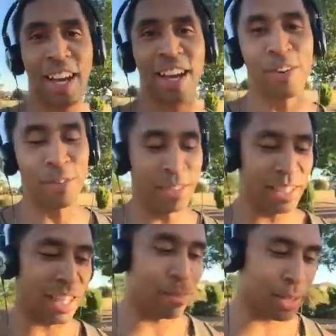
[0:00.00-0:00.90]
Hopefully
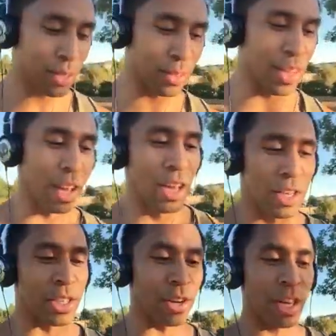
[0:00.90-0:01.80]
sometime soon.
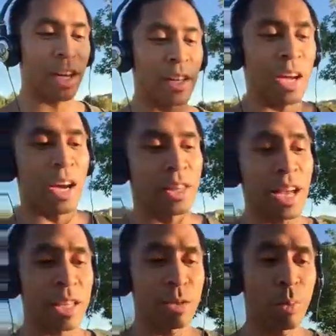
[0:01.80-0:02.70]
So yeah,
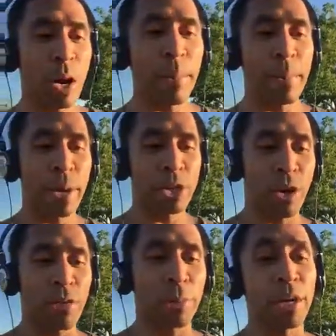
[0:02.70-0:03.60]
that is what I mean by
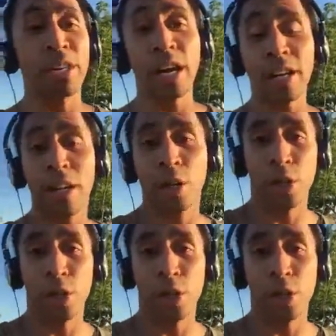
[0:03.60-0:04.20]
travel abroad night.